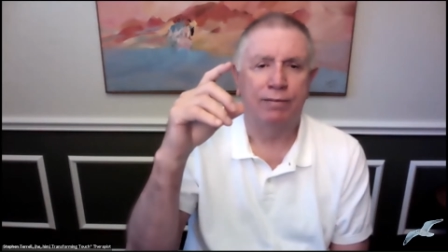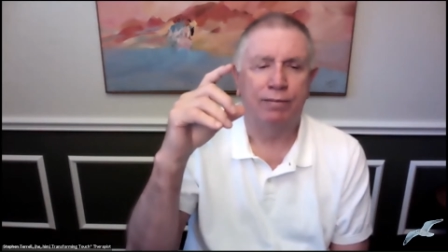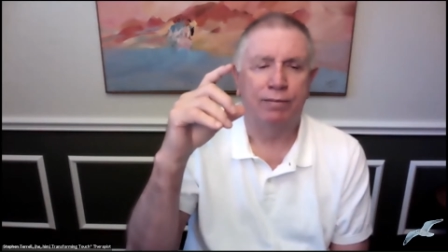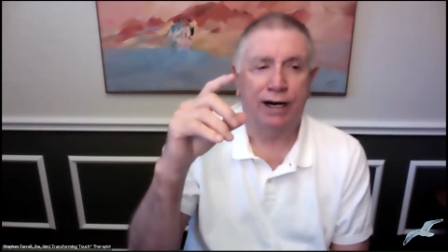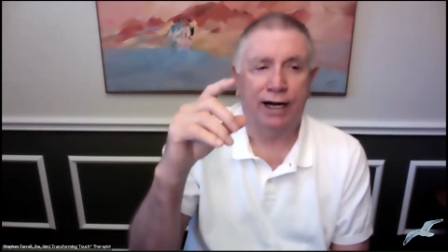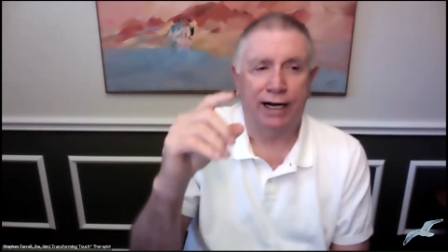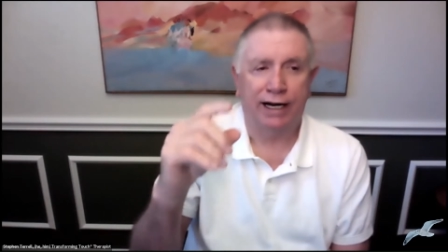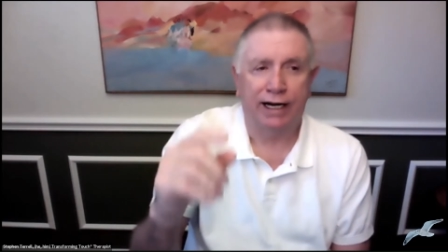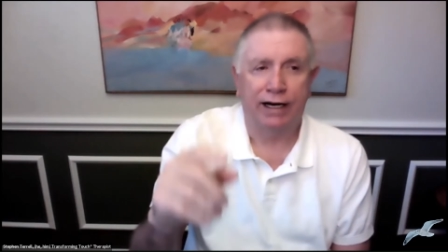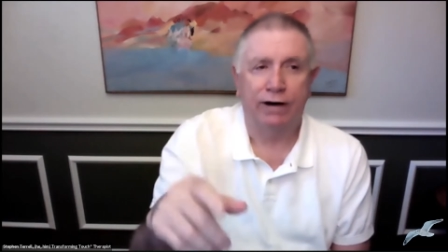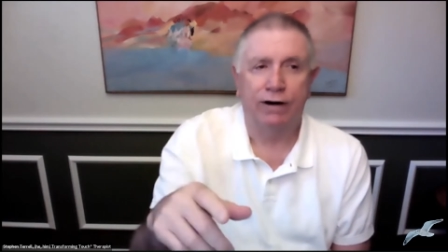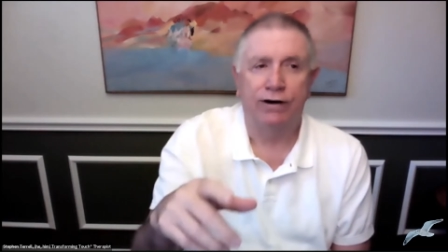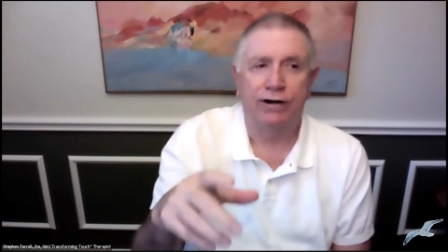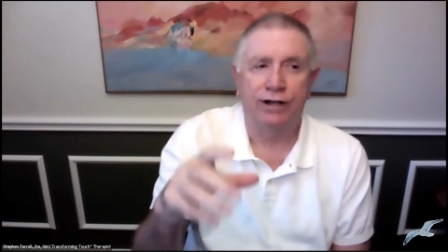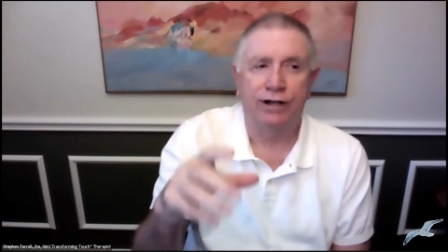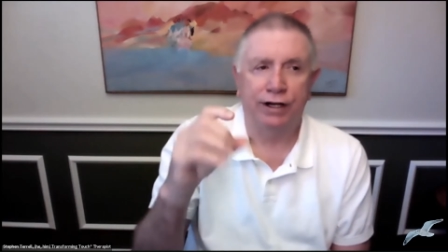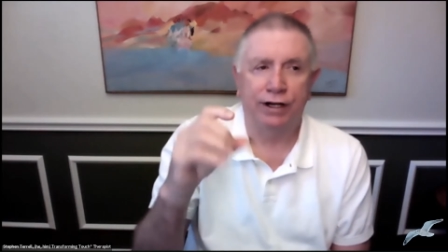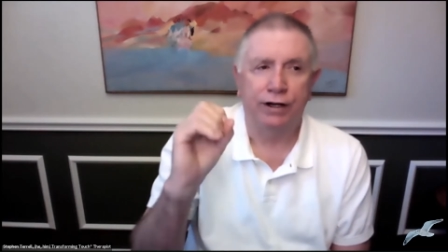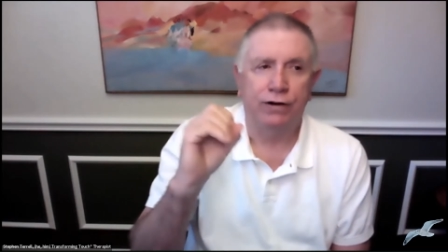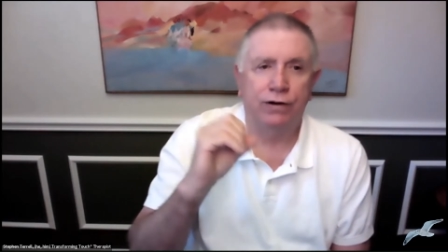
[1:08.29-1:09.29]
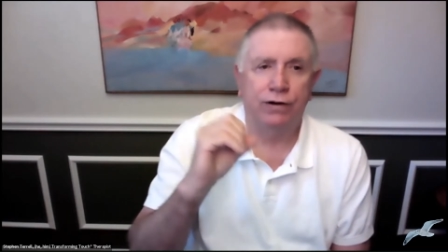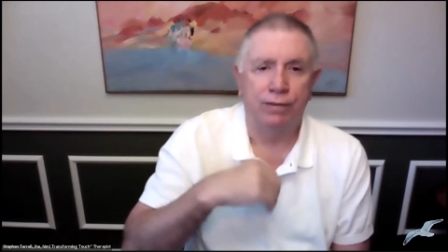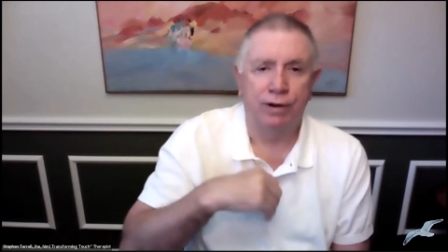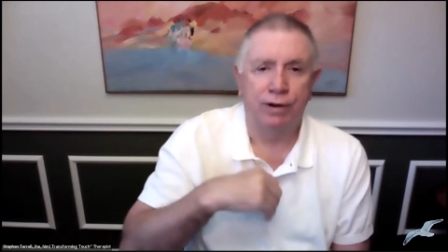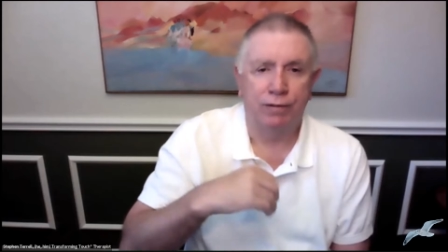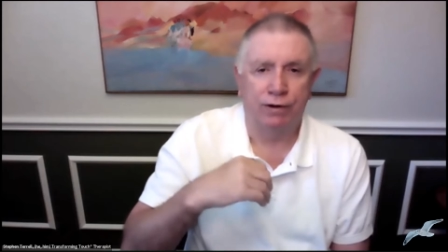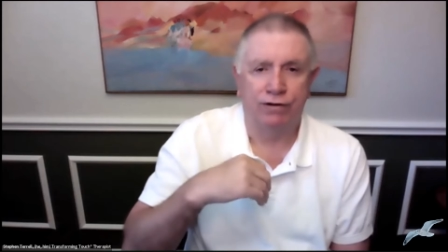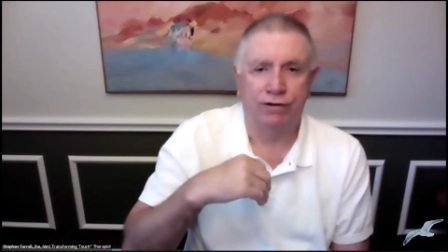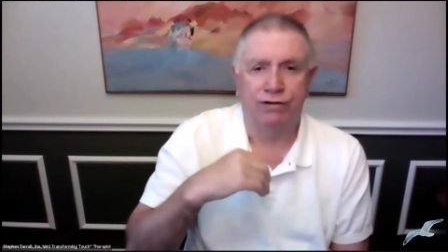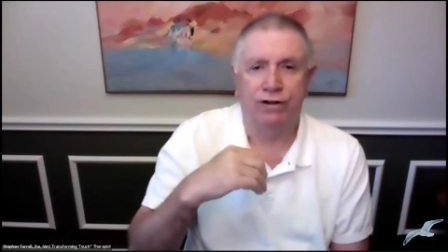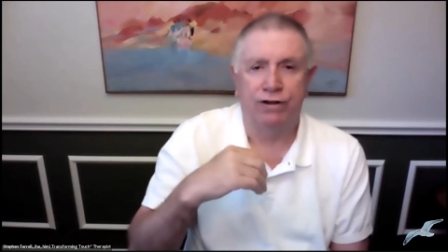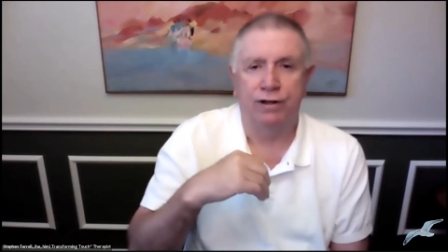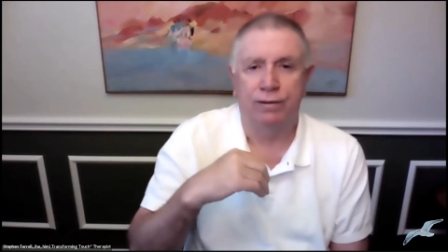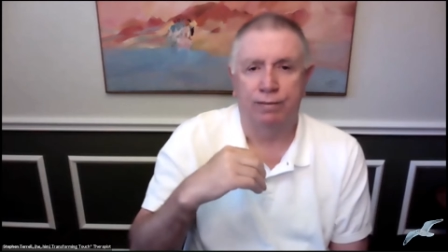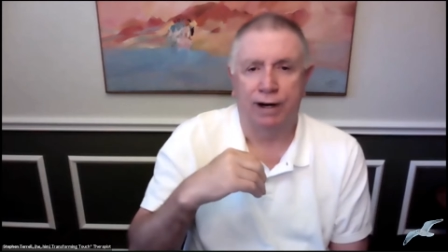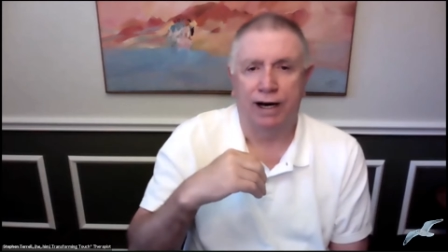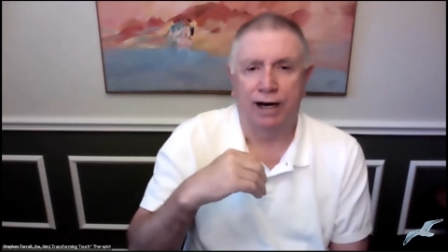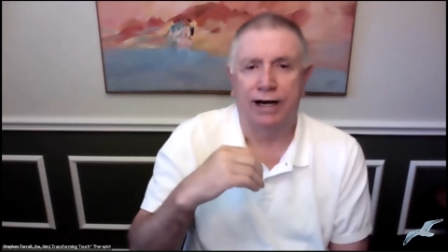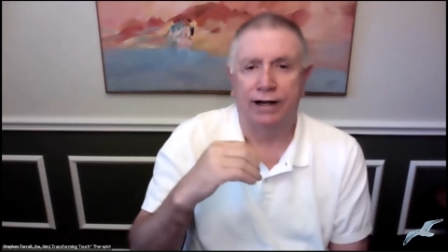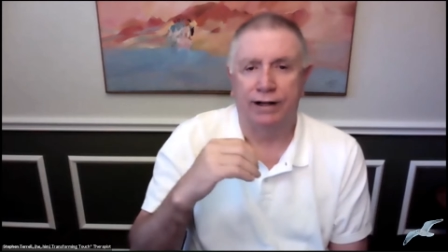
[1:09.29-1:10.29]
but I guarantee you a memory is in the
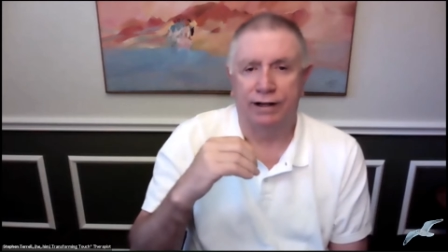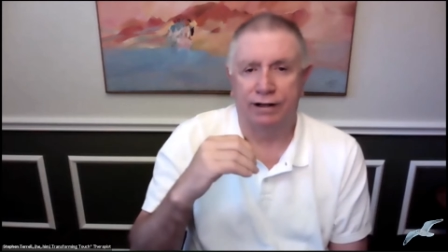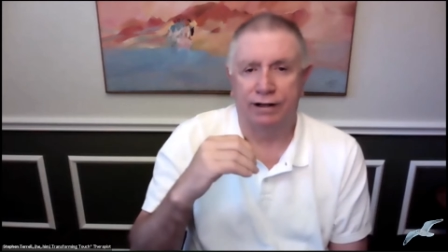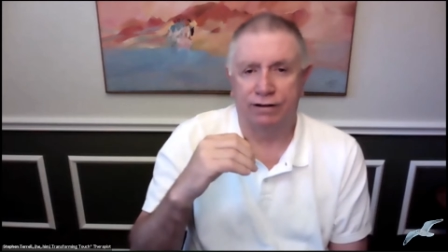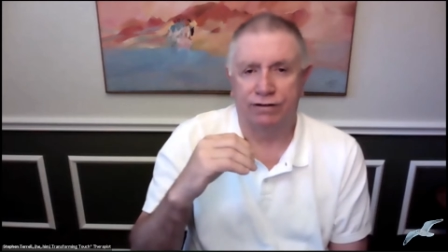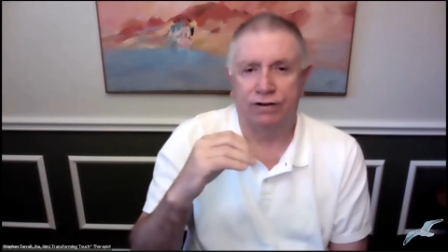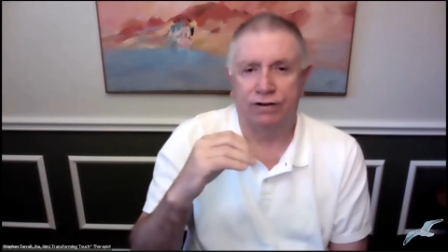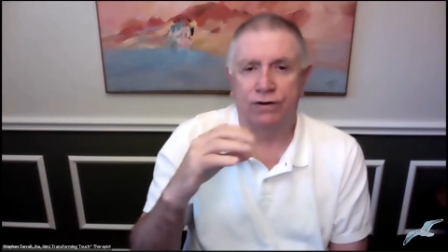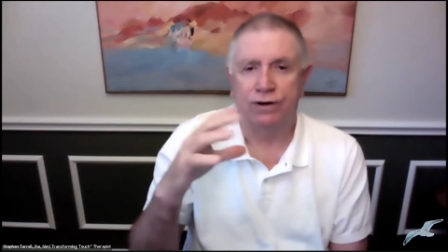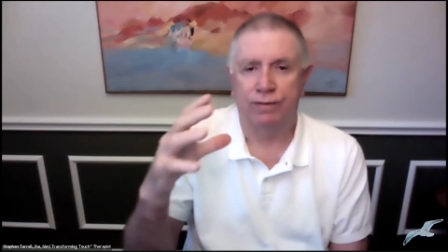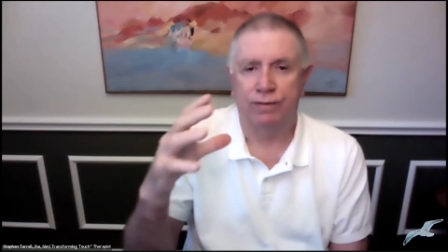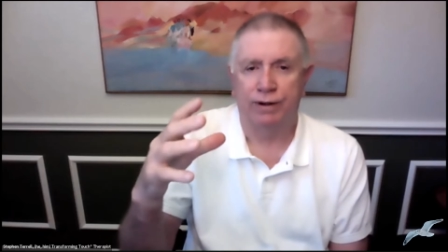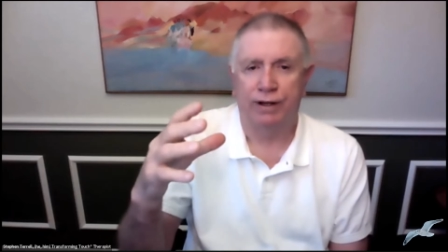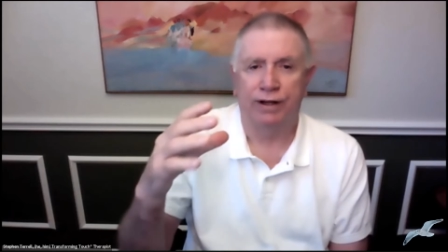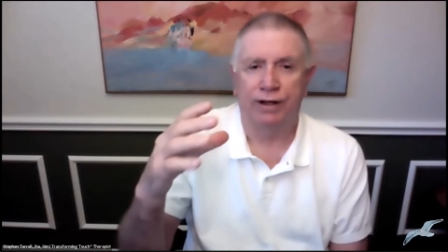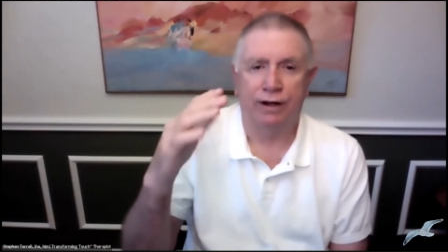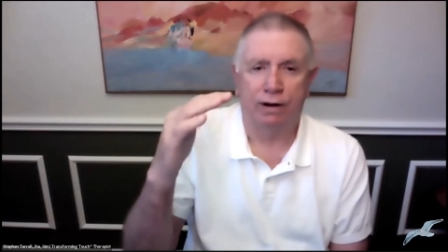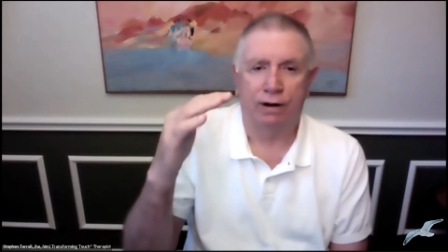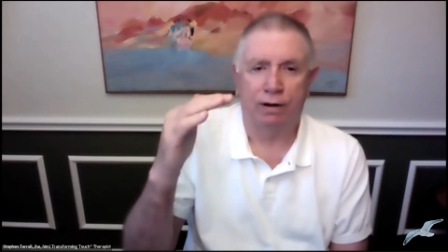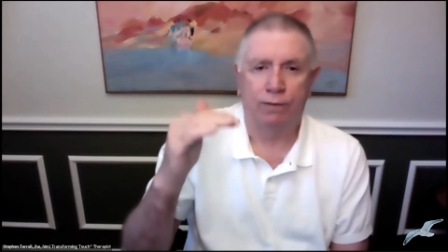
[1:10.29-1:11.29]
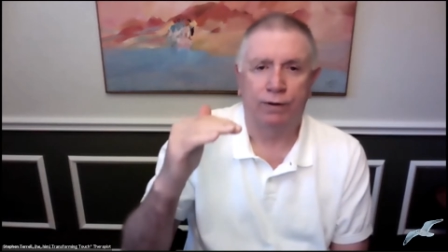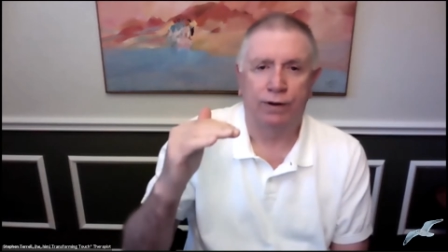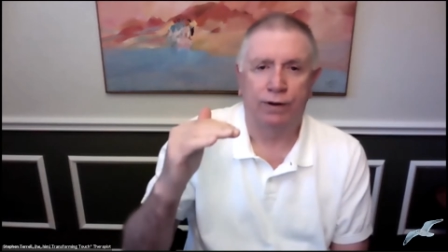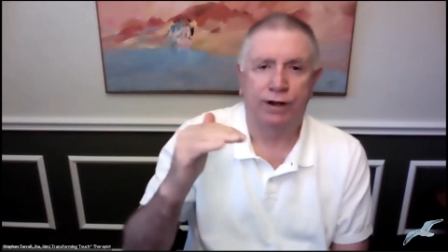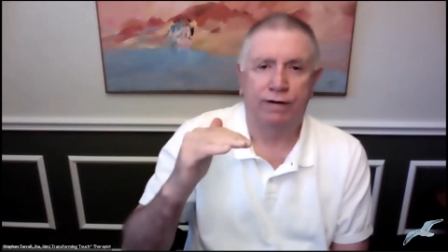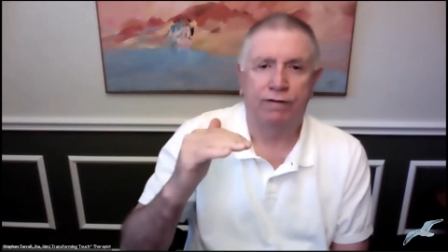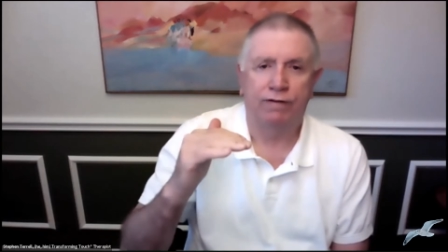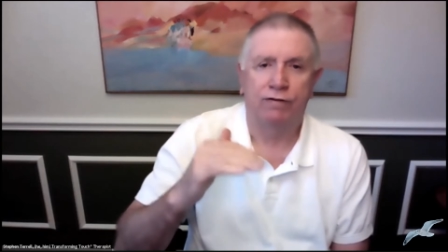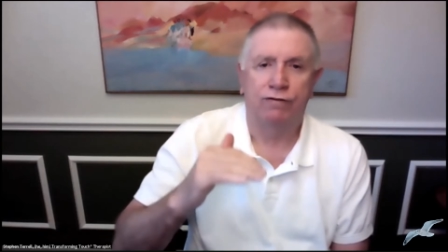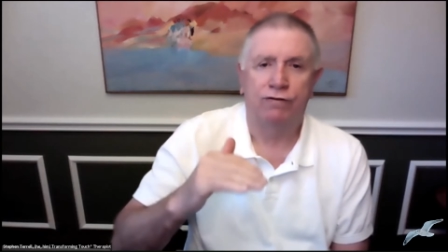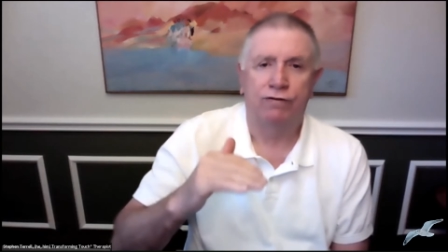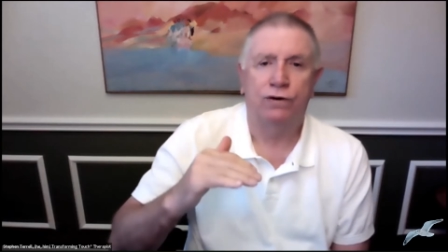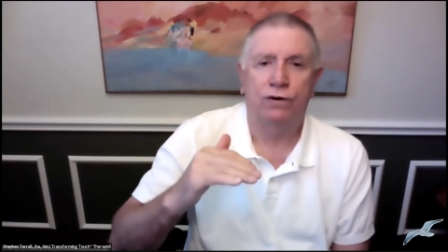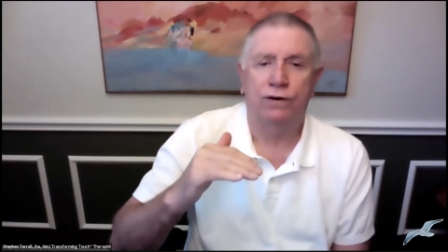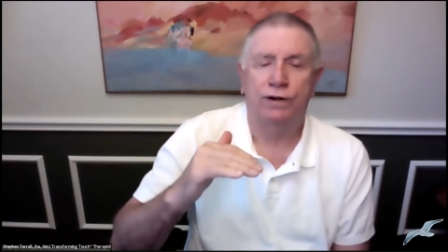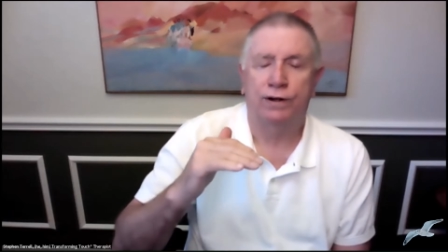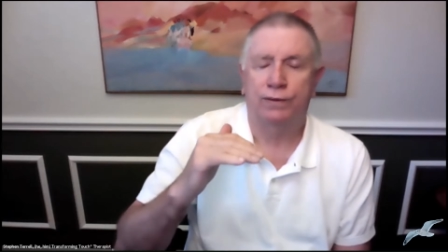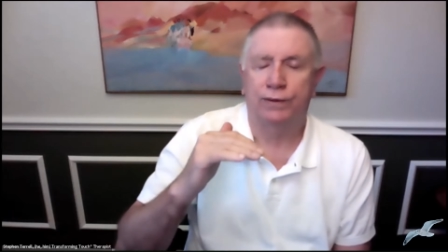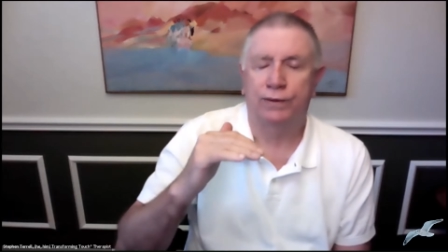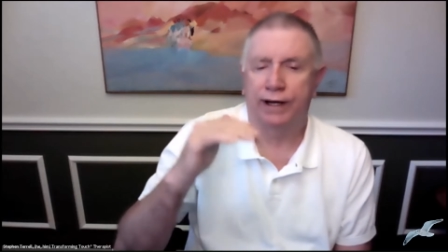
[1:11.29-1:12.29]
body that's going to be there with every floor
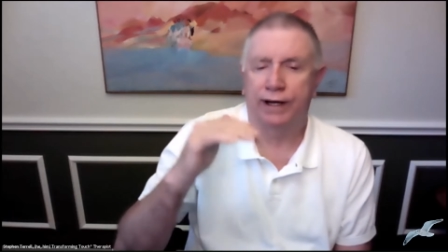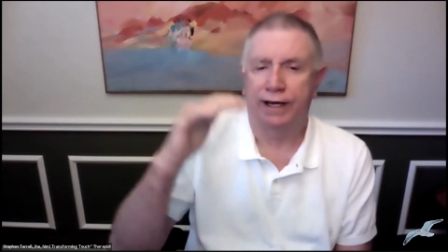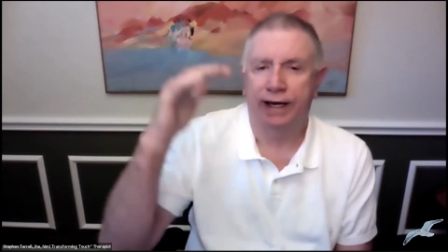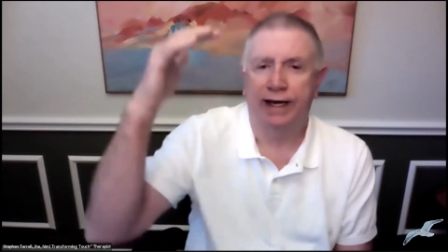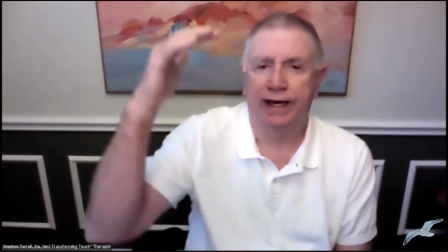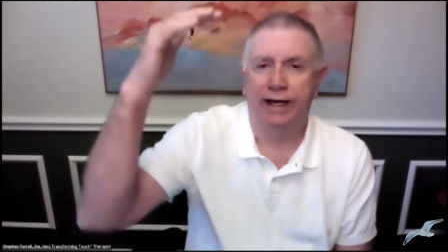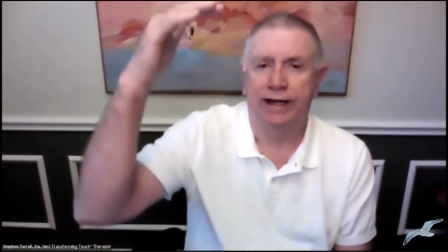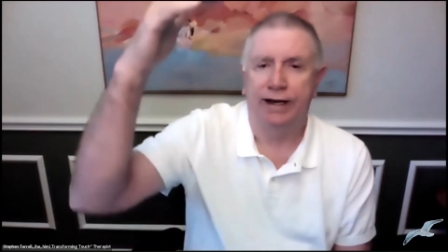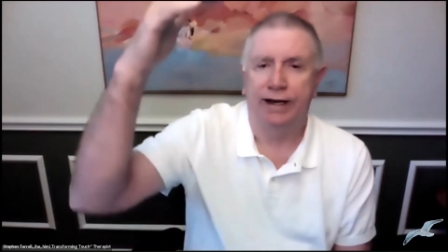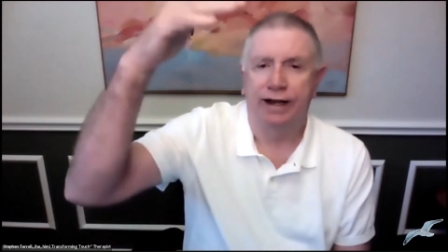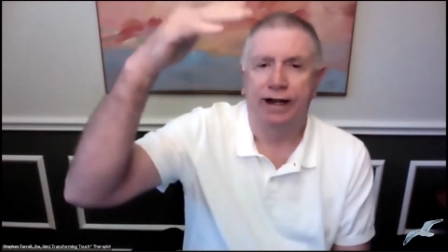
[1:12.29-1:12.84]
that we hit.